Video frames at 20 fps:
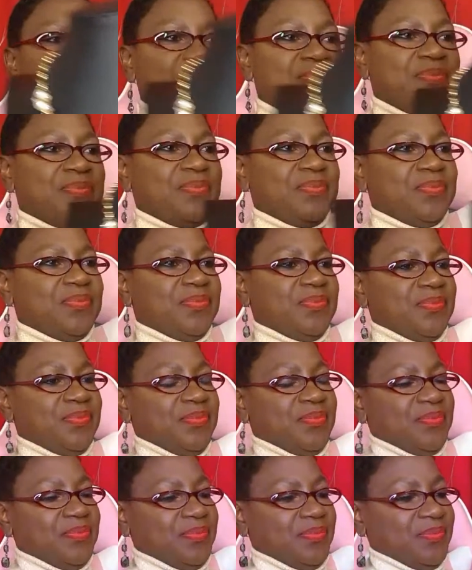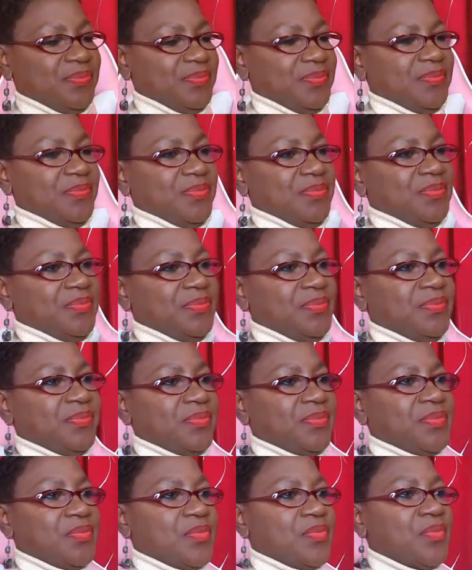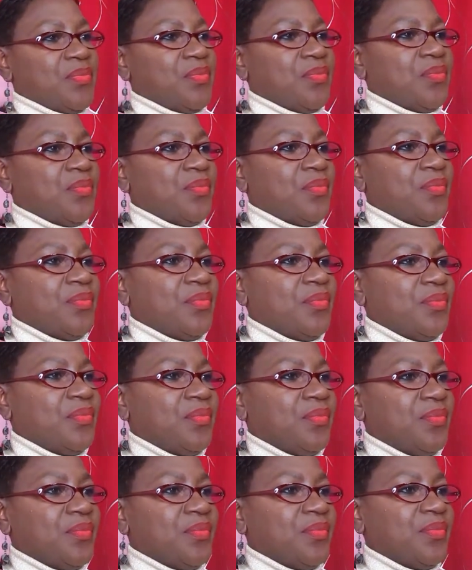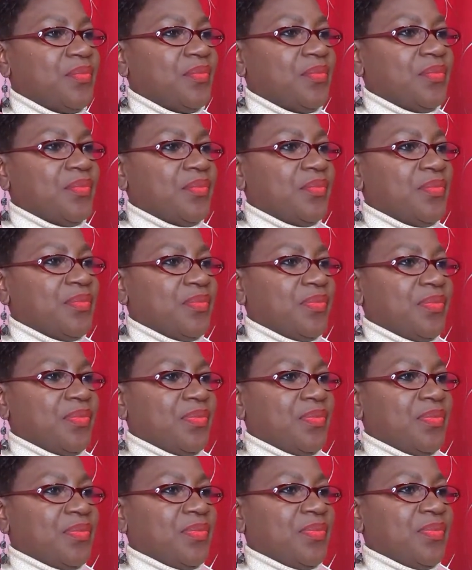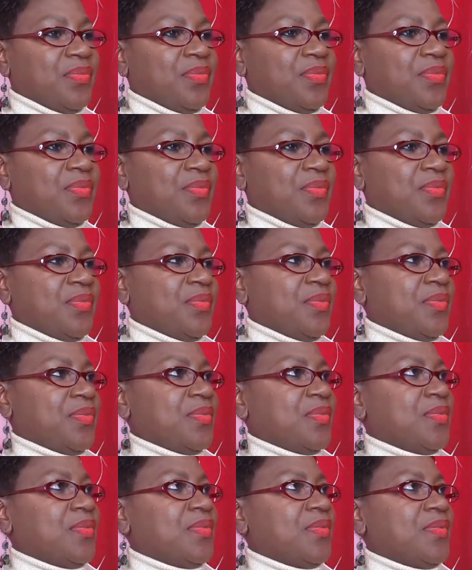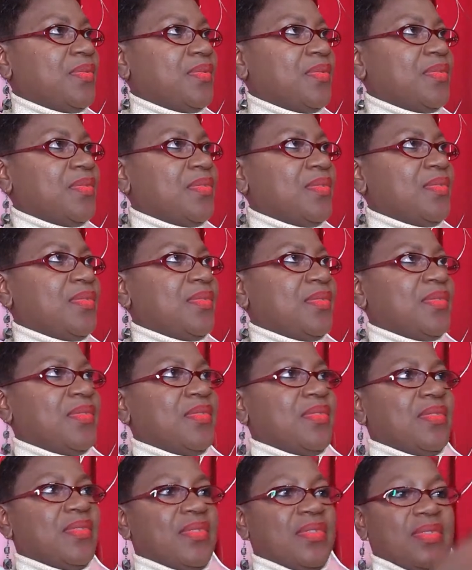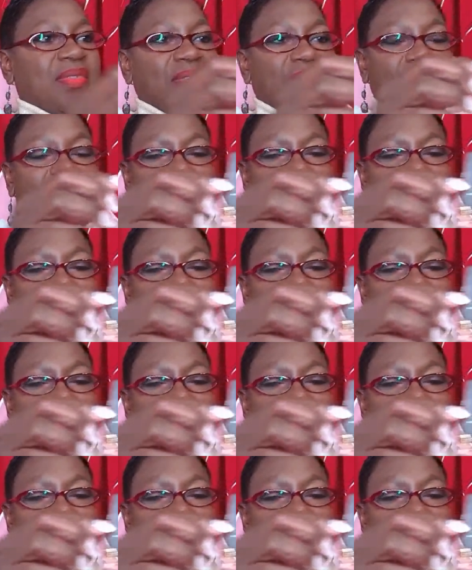[no speech]